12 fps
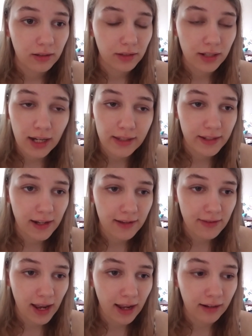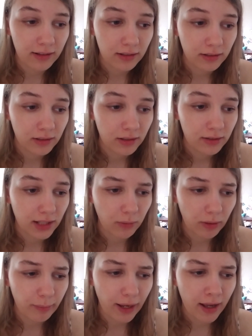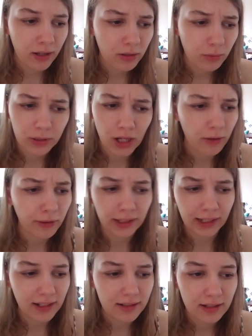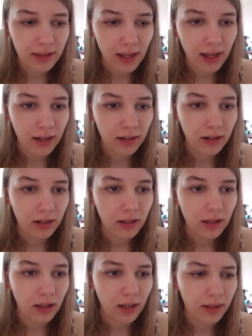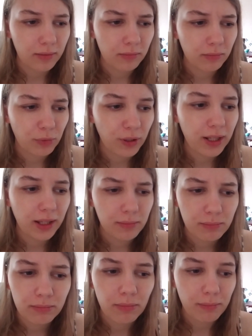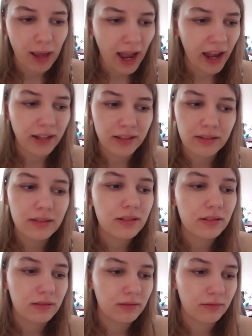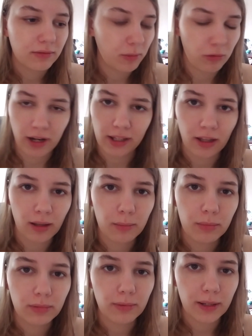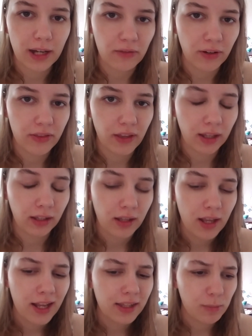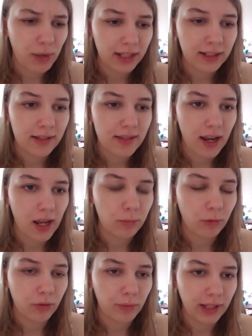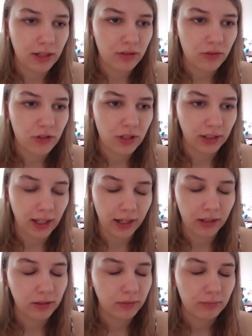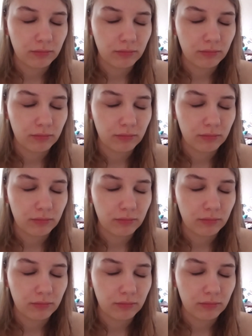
The nights that I've had that were bad were not related to that. I'm pretty past the breakup and everything. The bad nights I had were in relation to like